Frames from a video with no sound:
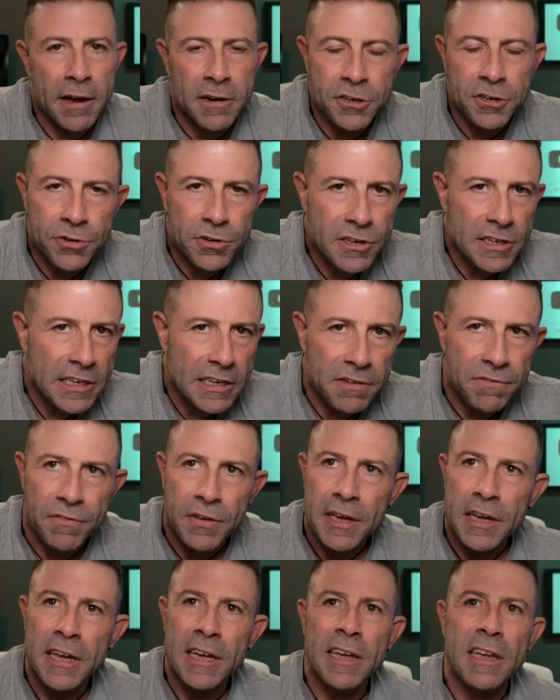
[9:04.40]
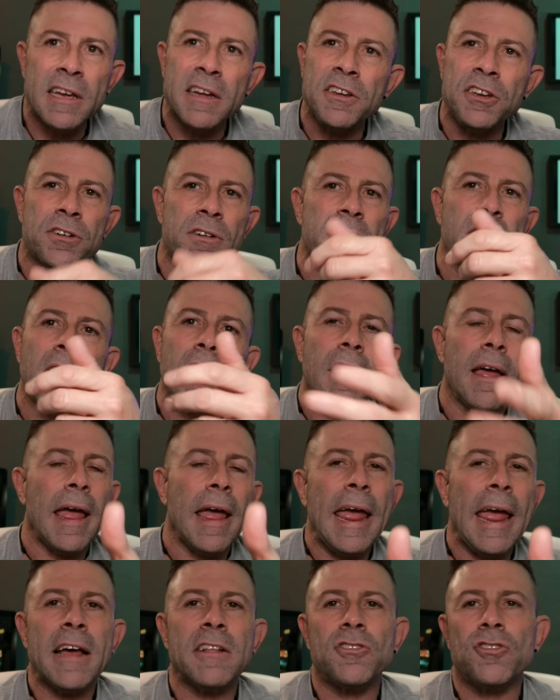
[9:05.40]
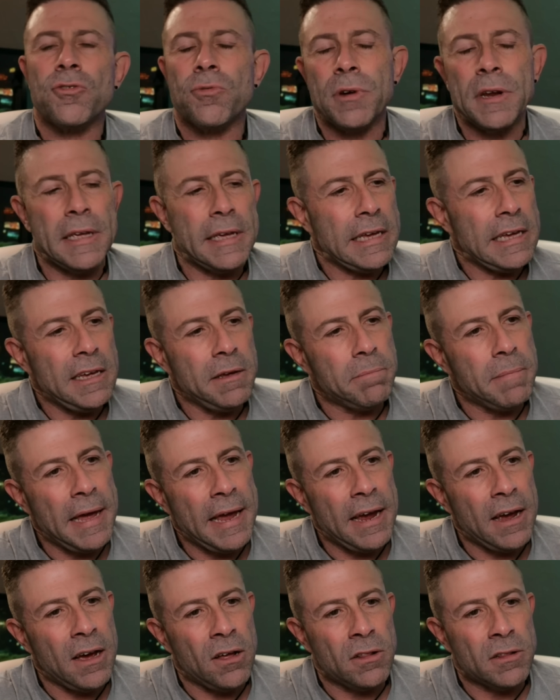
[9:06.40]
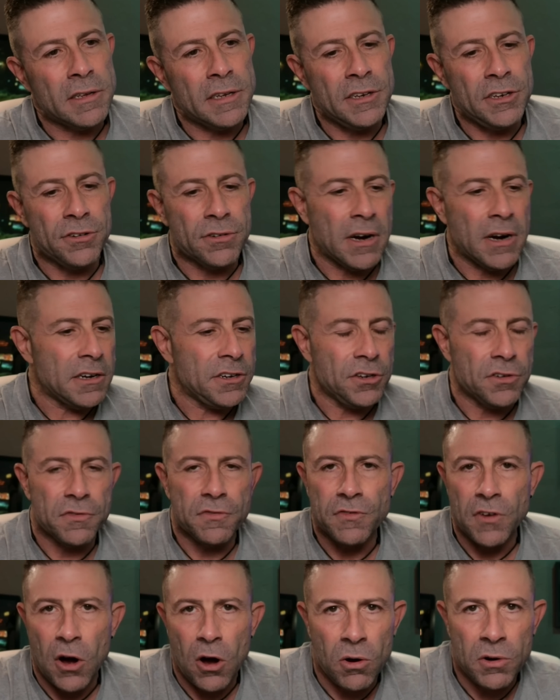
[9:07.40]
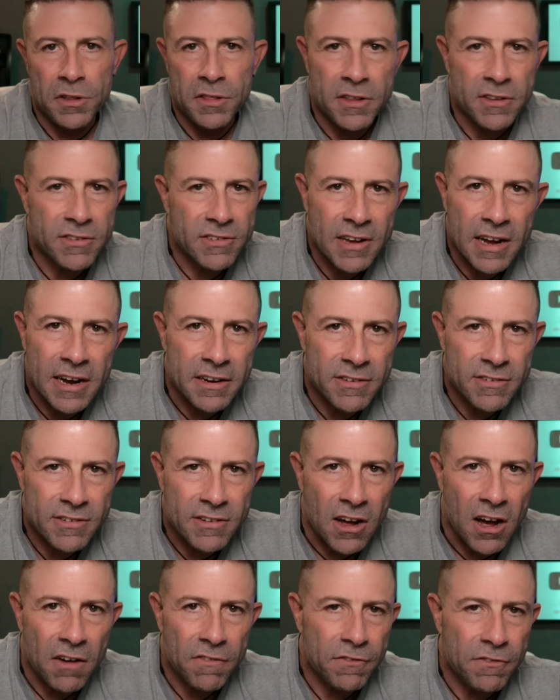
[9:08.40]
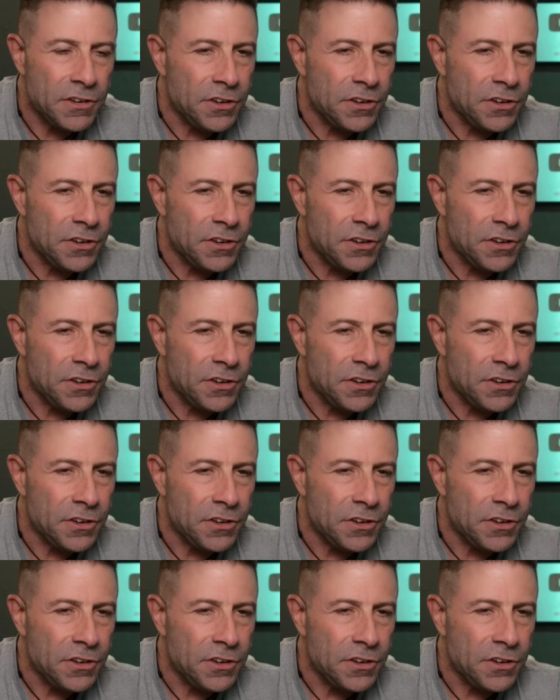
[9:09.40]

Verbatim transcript: on your TV and you're answering email and you're on your phone and this kind of stuff,